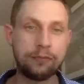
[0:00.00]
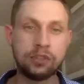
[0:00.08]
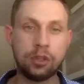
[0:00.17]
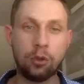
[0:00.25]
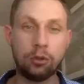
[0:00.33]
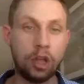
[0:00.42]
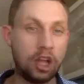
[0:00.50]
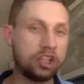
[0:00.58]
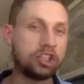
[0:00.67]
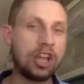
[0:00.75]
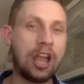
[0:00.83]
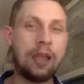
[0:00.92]
So
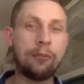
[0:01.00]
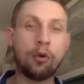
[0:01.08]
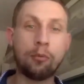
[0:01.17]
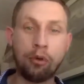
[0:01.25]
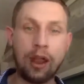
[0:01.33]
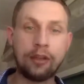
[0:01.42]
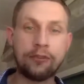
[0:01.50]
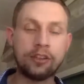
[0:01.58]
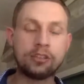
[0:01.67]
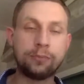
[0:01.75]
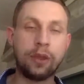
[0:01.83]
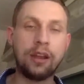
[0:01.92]
lunchtime or
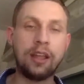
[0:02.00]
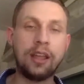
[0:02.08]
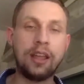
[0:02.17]
breakfast, but